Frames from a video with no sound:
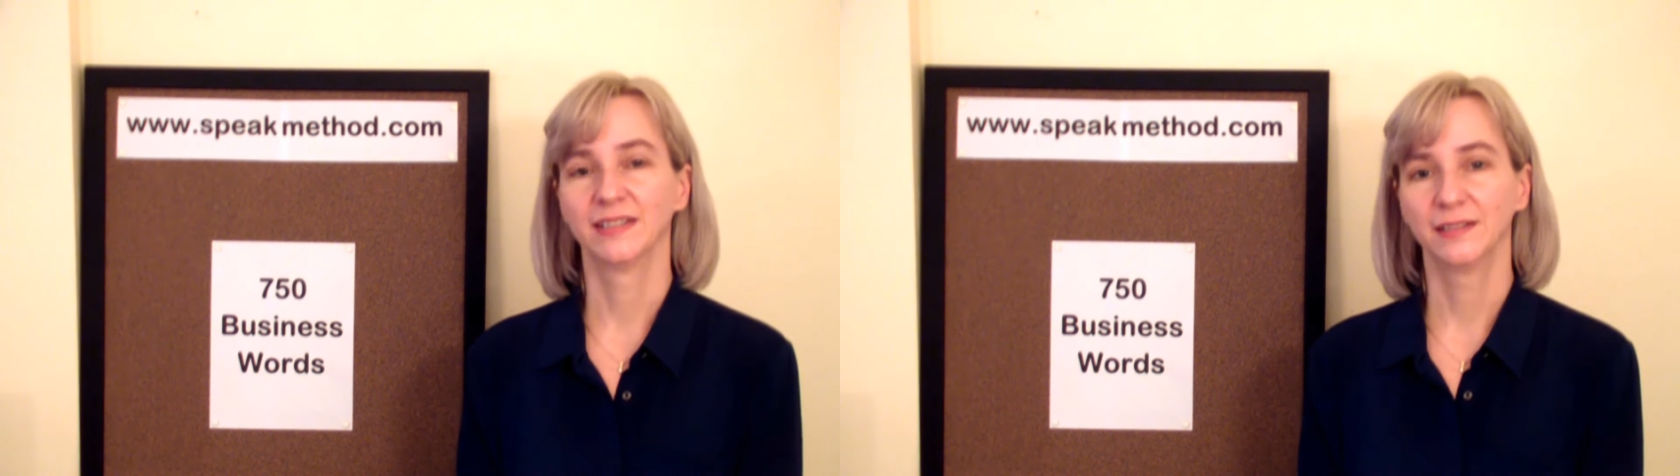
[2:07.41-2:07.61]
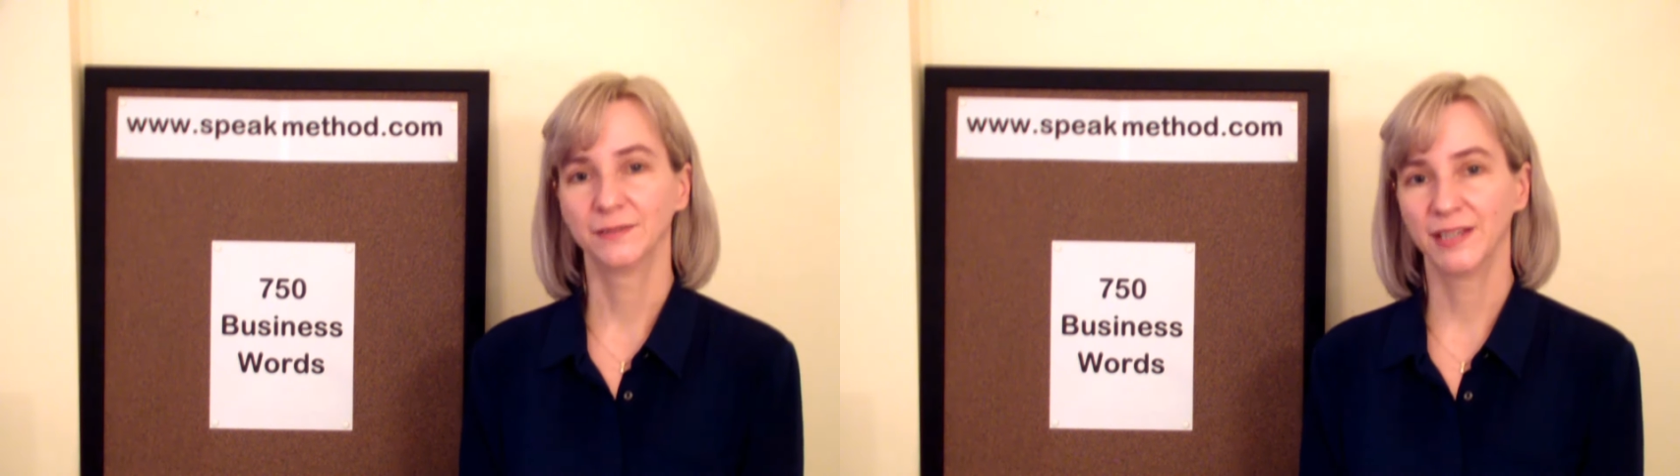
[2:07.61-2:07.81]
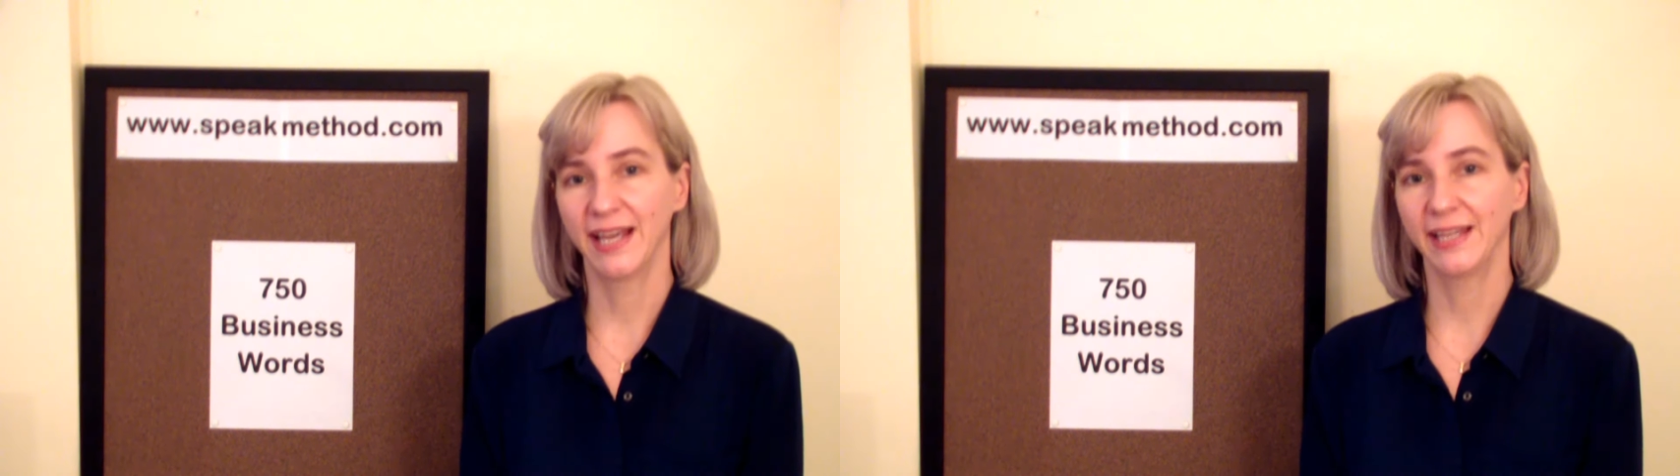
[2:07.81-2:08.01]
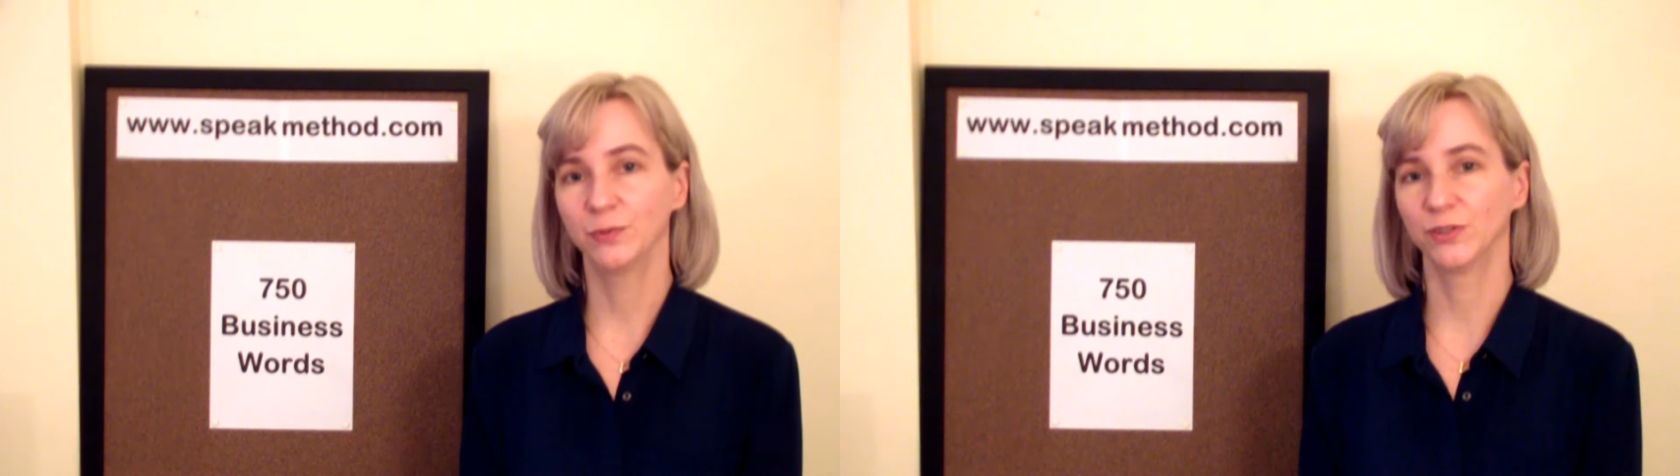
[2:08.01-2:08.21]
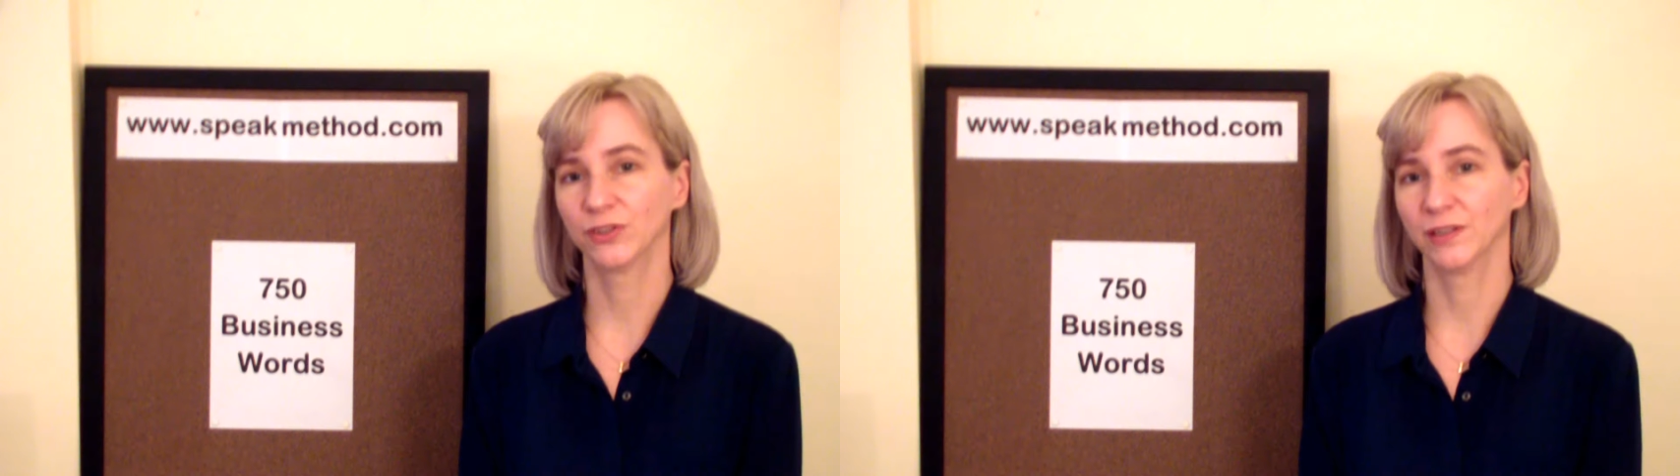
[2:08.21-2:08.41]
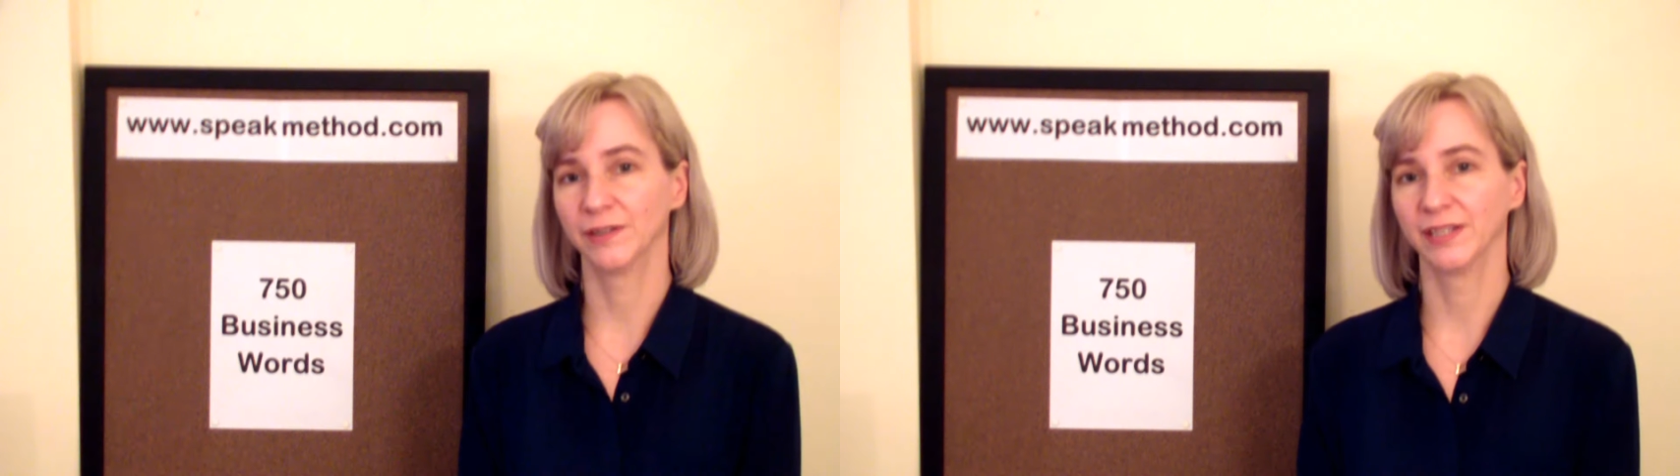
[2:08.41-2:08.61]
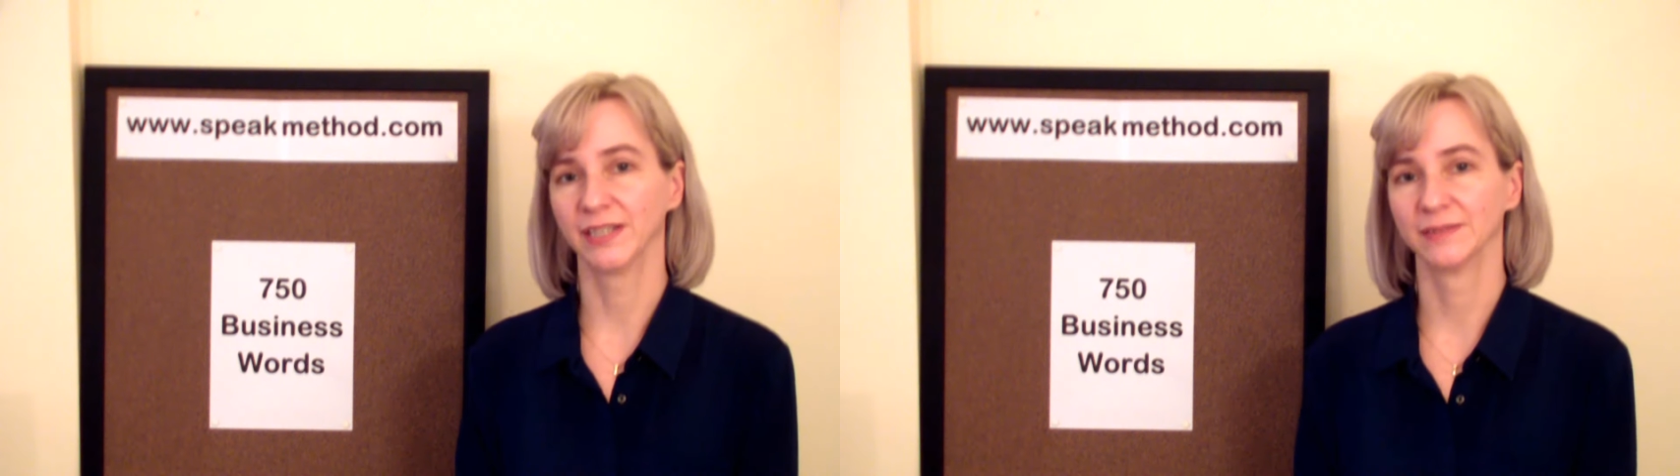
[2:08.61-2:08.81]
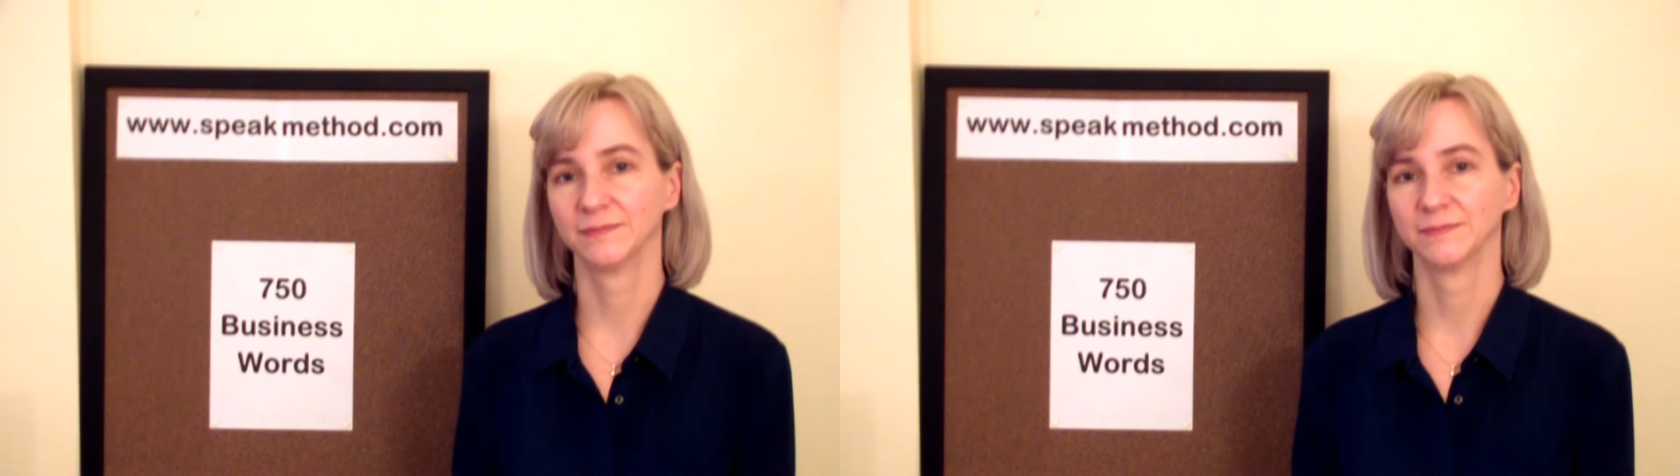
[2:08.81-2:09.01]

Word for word: of language learning.